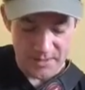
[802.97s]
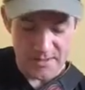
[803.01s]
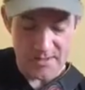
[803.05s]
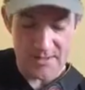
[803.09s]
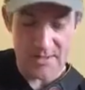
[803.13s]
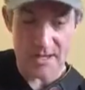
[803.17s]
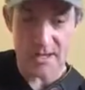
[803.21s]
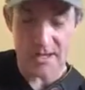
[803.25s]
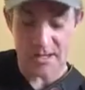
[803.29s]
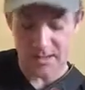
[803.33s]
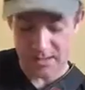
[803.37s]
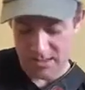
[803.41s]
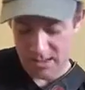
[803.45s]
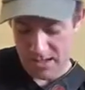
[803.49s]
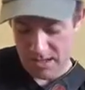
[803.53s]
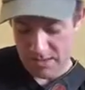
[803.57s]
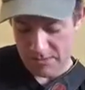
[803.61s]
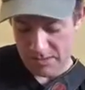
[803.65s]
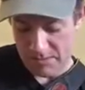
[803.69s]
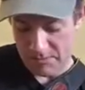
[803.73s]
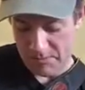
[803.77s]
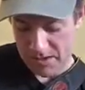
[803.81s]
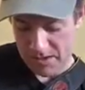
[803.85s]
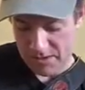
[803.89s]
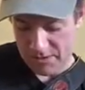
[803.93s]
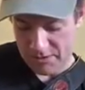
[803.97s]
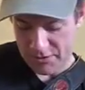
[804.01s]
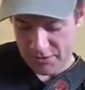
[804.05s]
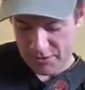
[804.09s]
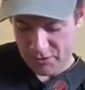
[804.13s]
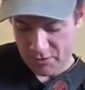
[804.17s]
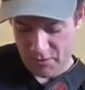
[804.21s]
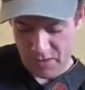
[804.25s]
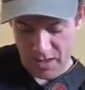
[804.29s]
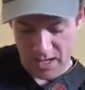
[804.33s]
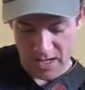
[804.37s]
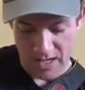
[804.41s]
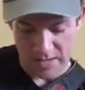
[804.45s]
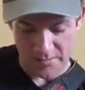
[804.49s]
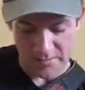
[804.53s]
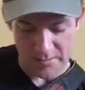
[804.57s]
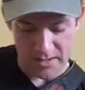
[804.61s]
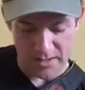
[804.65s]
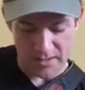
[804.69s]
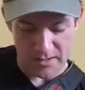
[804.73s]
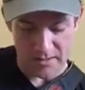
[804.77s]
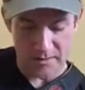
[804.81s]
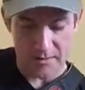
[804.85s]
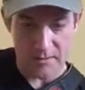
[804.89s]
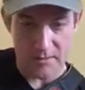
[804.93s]
Second time he bends to a high
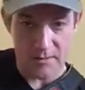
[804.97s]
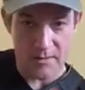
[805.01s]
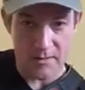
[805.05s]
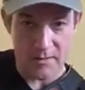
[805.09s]
B.